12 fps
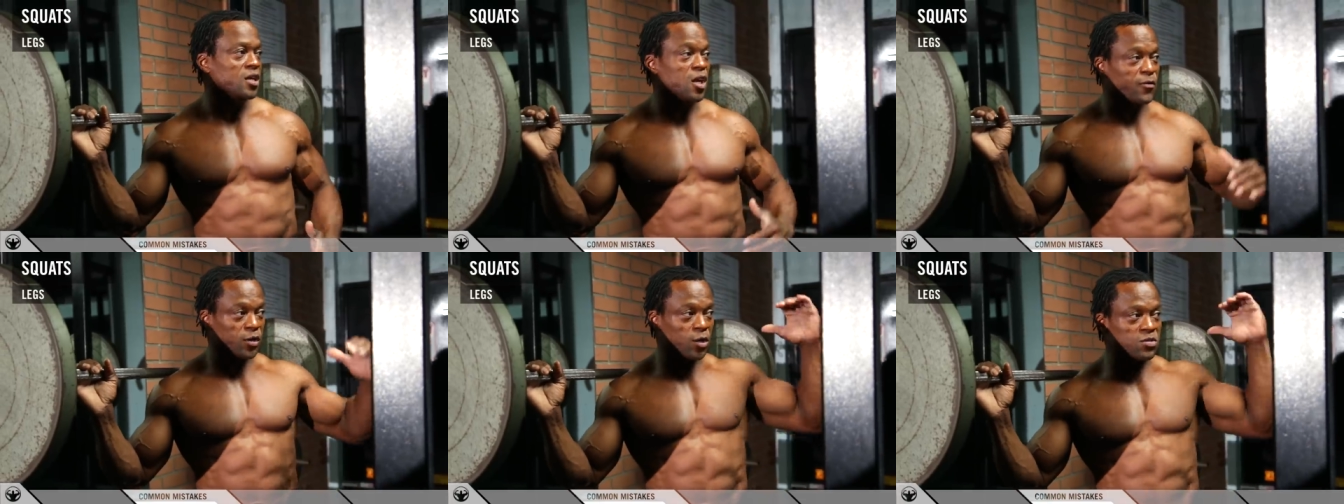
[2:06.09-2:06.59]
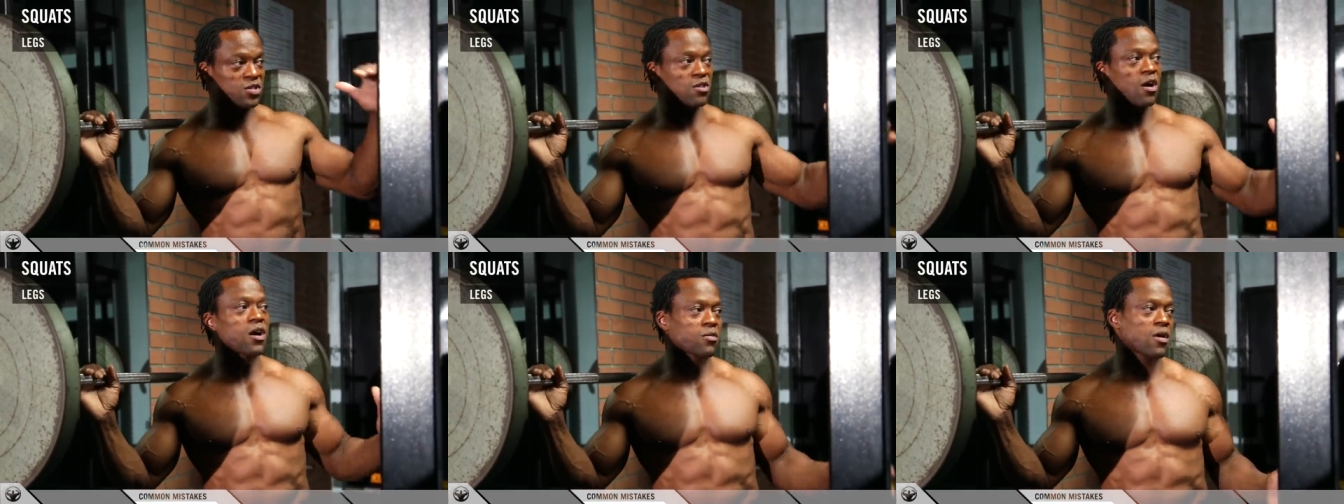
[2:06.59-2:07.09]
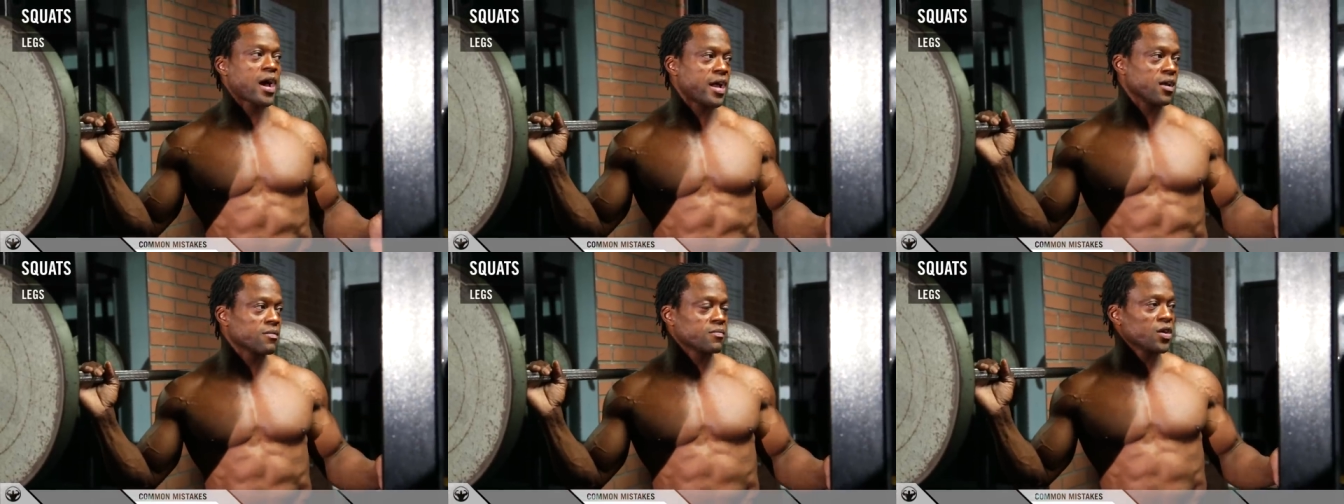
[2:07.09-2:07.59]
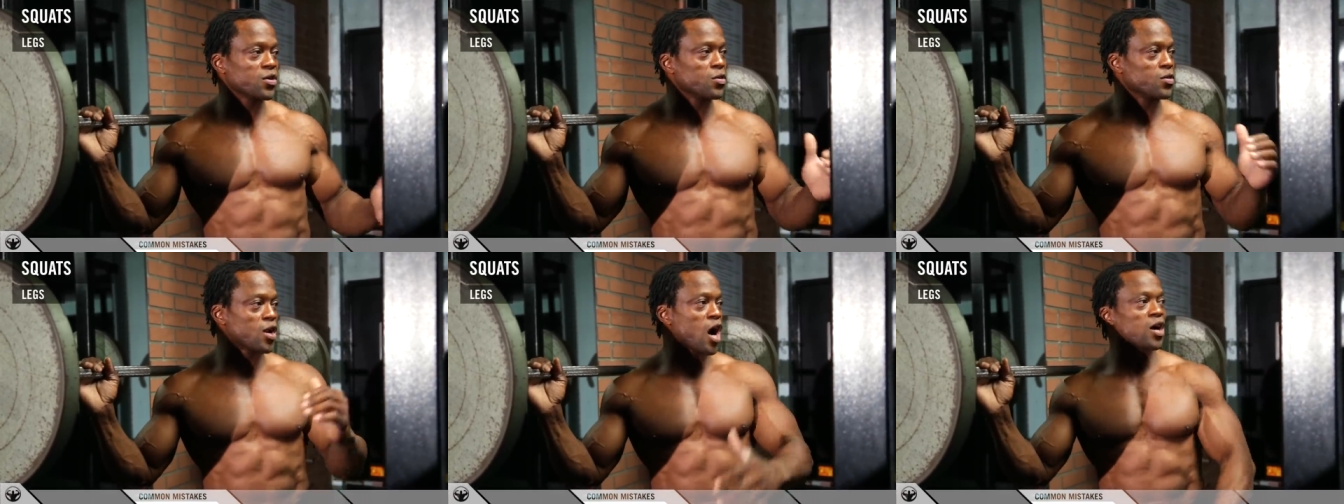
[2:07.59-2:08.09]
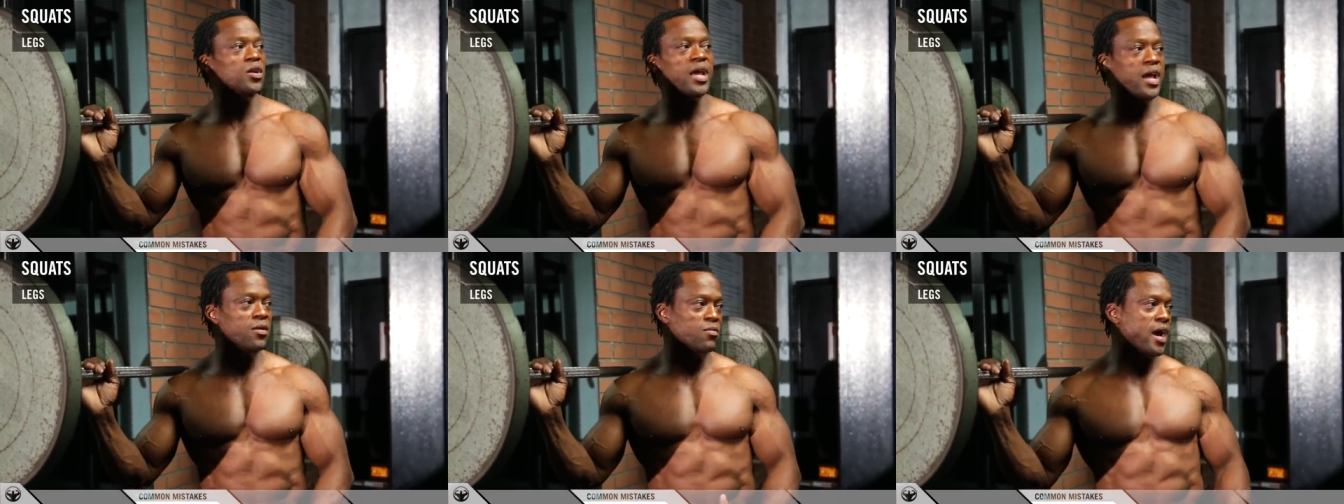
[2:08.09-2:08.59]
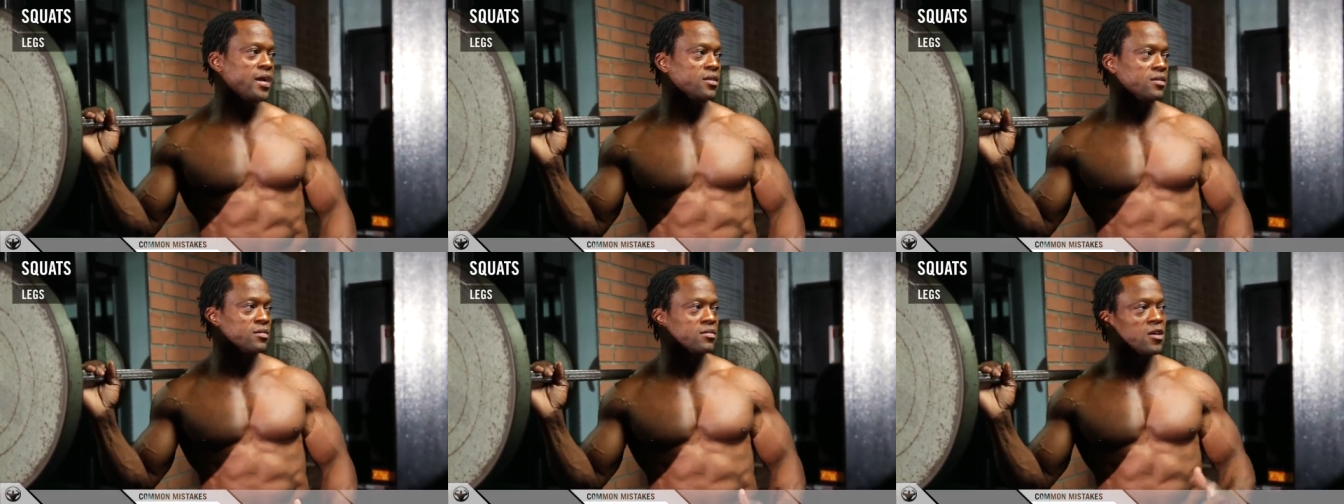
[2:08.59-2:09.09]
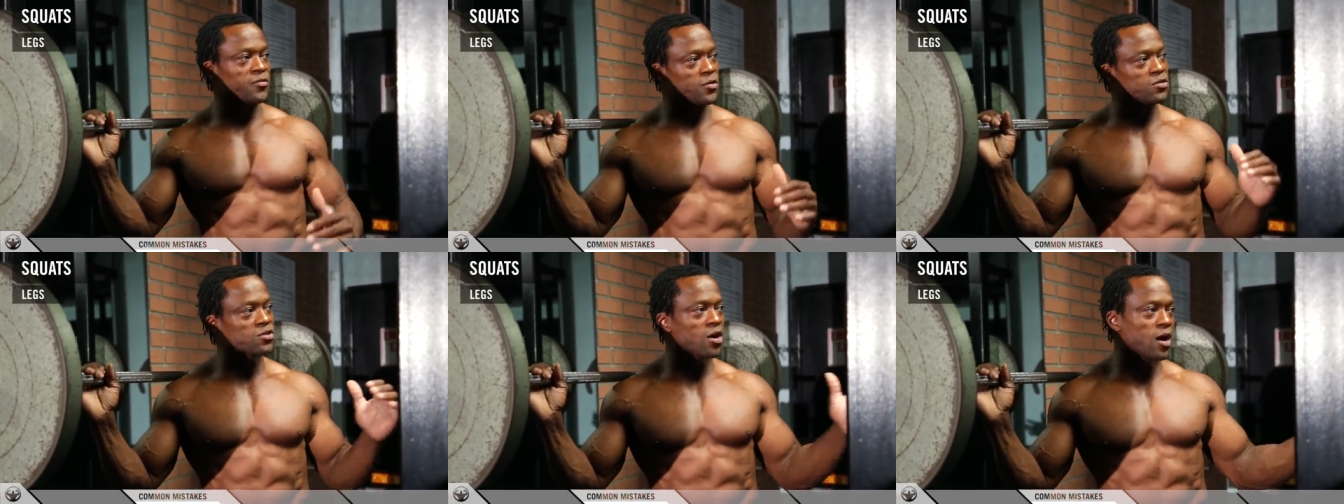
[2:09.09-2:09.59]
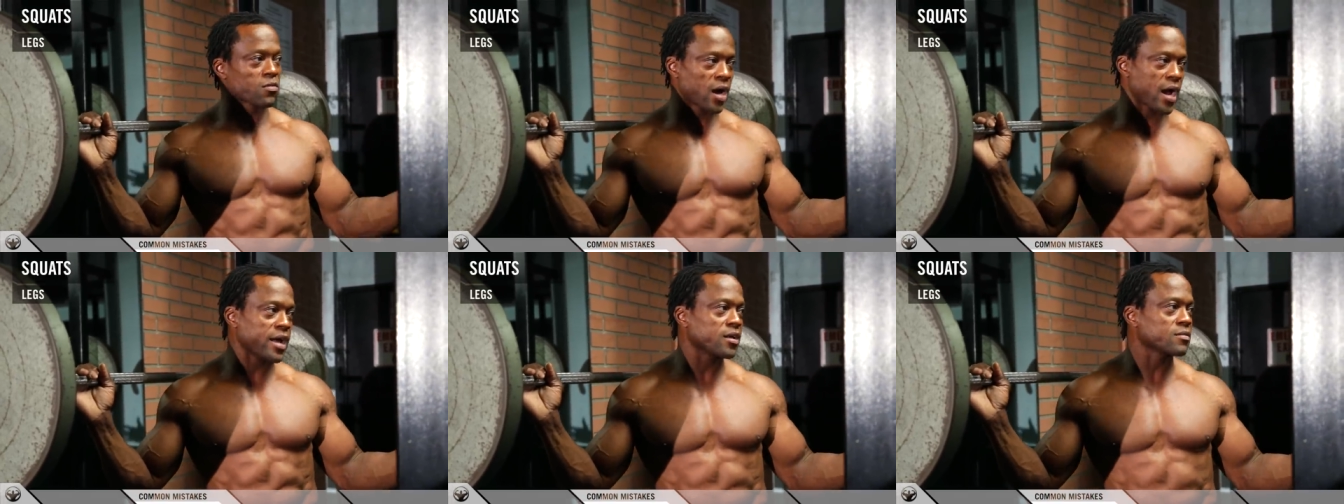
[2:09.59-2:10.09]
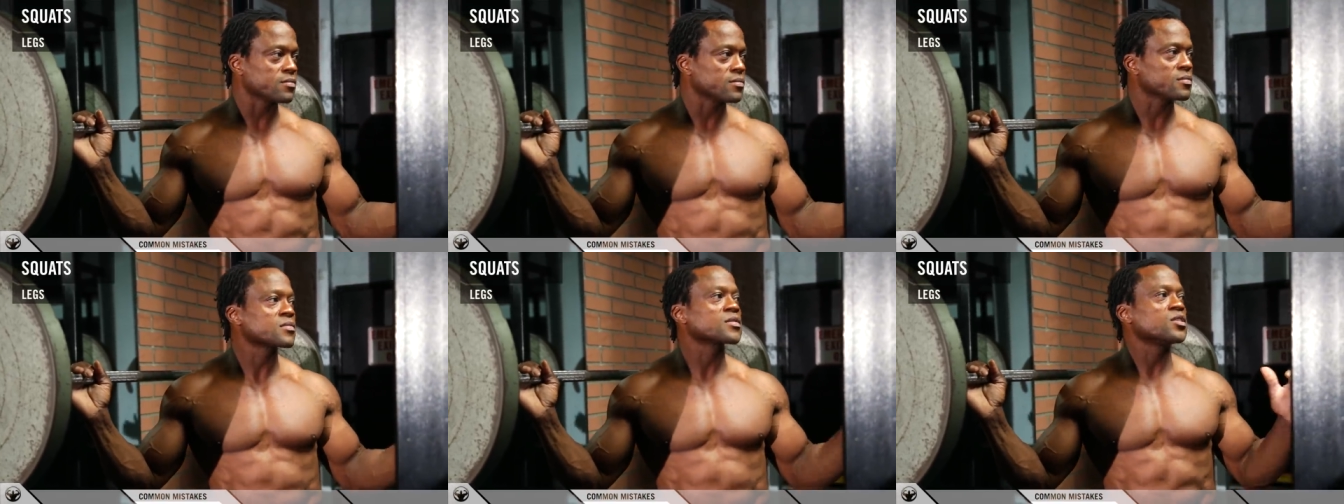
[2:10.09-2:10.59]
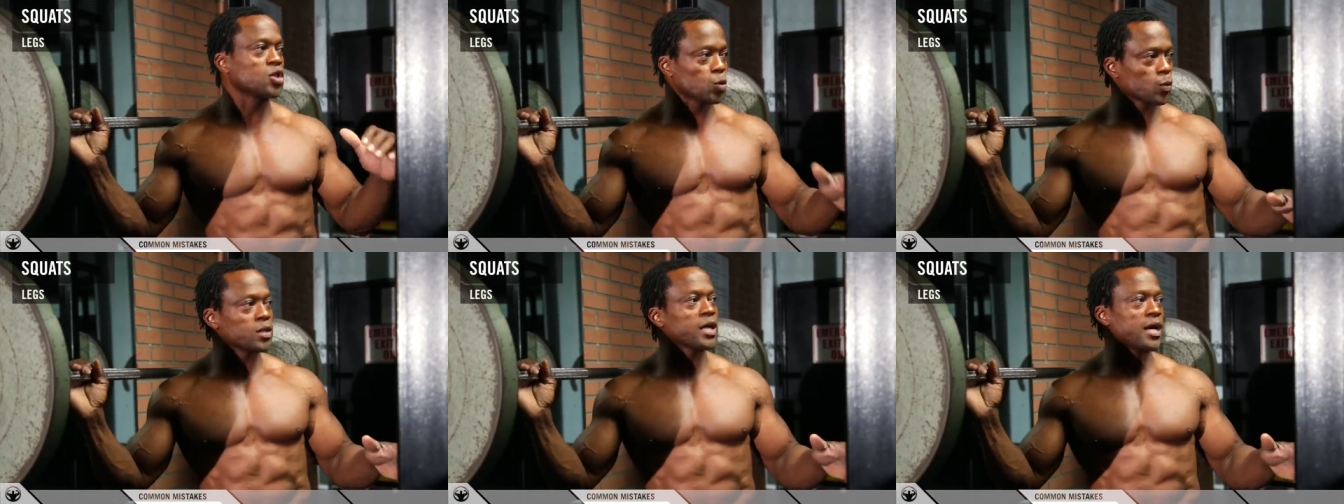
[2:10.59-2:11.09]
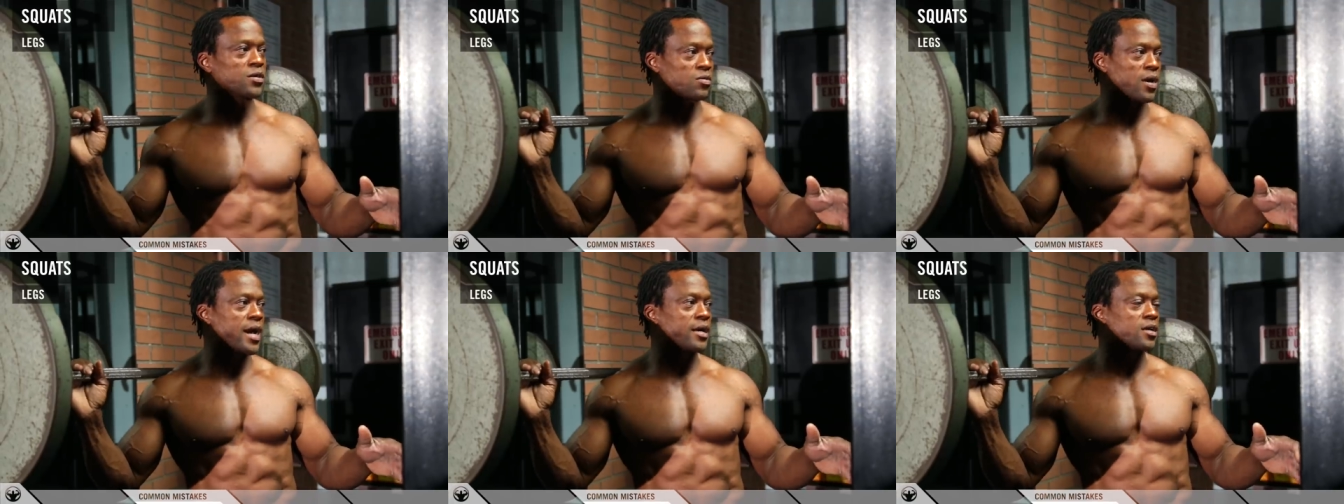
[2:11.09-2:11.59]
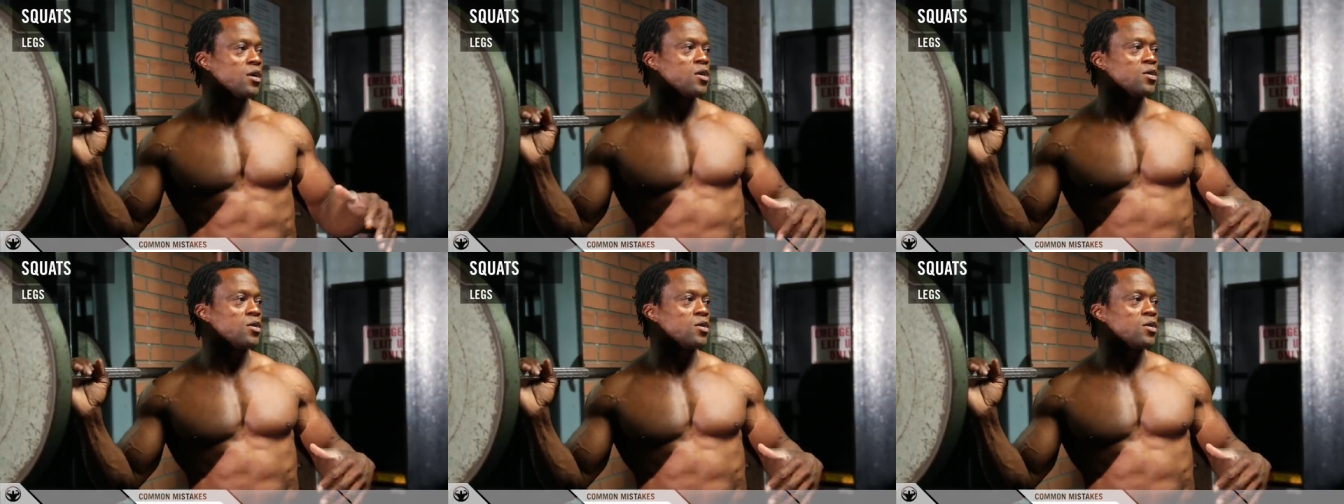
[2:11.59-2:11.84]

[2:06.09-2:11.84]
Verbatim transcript: If you don't start right, you're not gonna end right. If you start right, you will end right.